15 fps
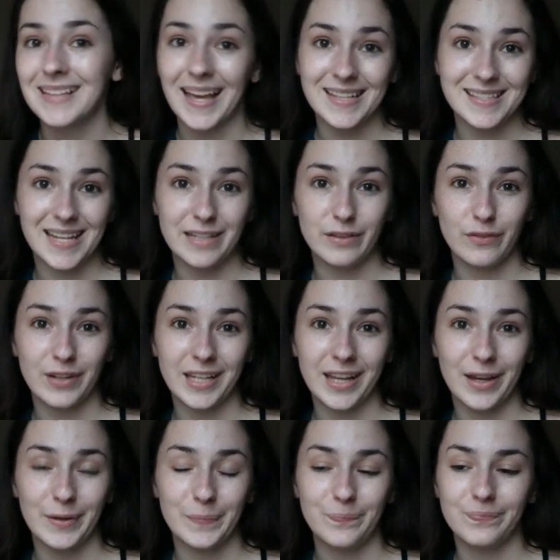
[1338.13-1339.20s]
That is the end of the
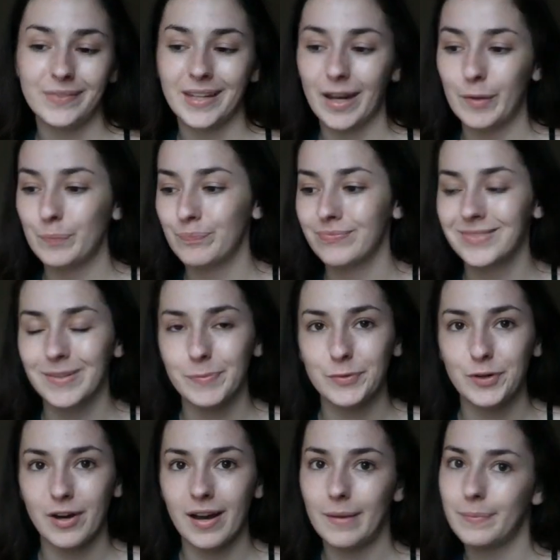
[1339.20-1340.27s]
video. You know,
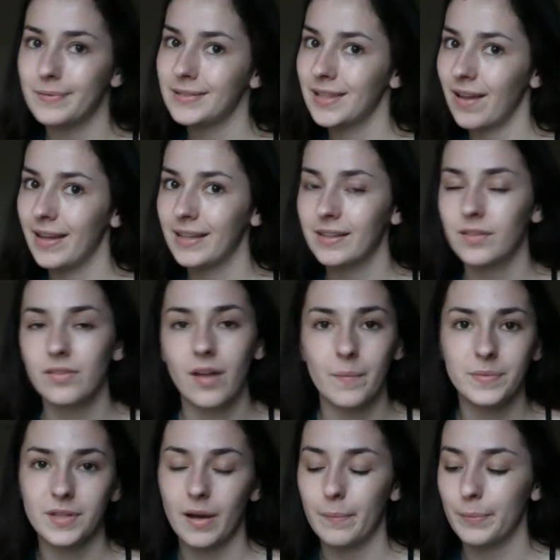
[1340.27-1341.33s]
subscribe, like,
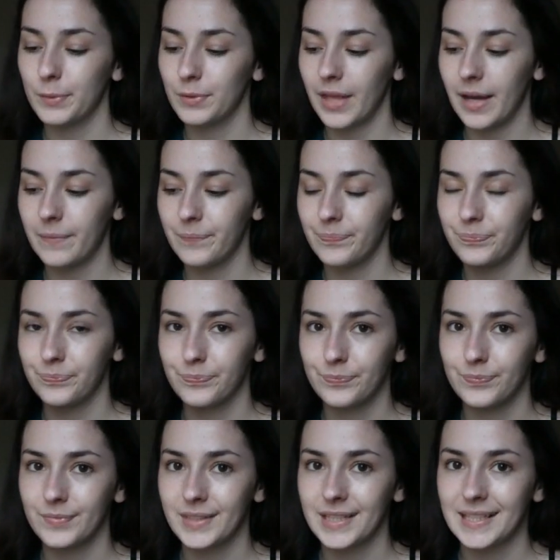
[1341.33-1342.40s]
thumbs up, all that
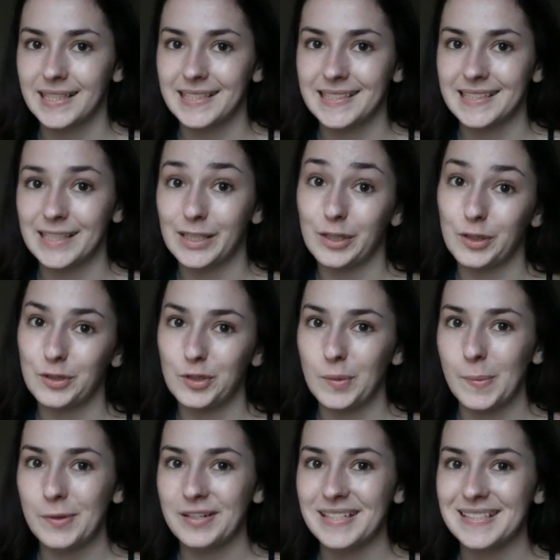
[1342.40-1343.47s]

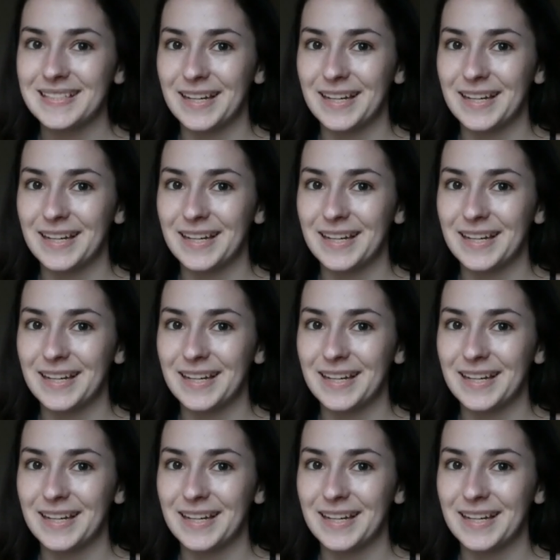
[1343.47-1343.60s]
YouTubery